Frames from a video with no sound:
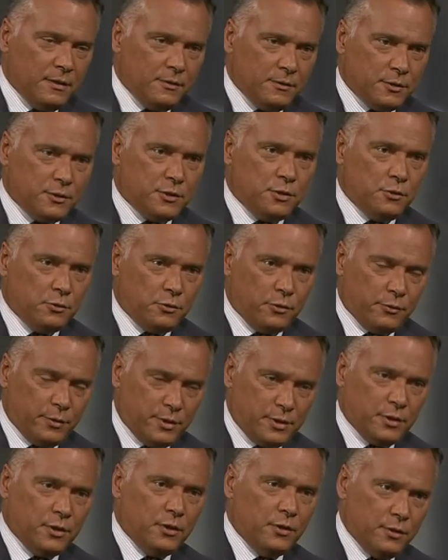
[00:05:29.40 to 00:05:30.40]
the children
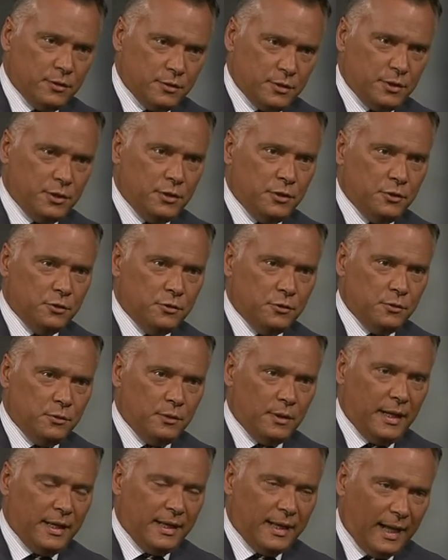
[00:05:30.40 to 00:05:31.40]
returned to
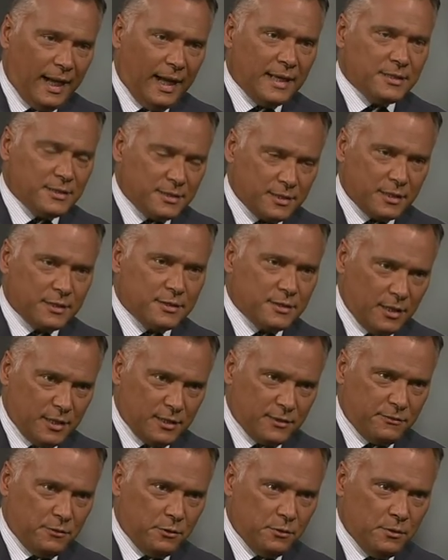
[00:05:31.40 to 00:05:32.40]
you and
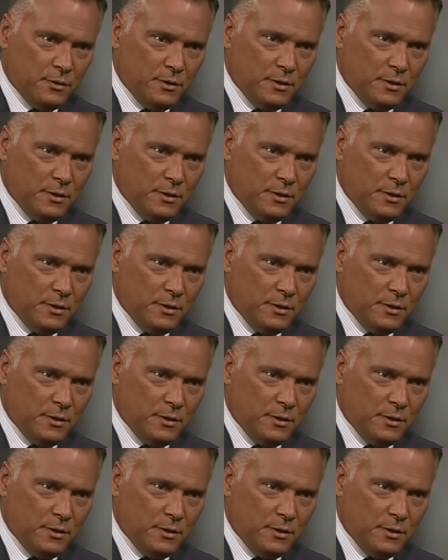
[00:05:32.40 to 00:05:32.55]
unsuccessful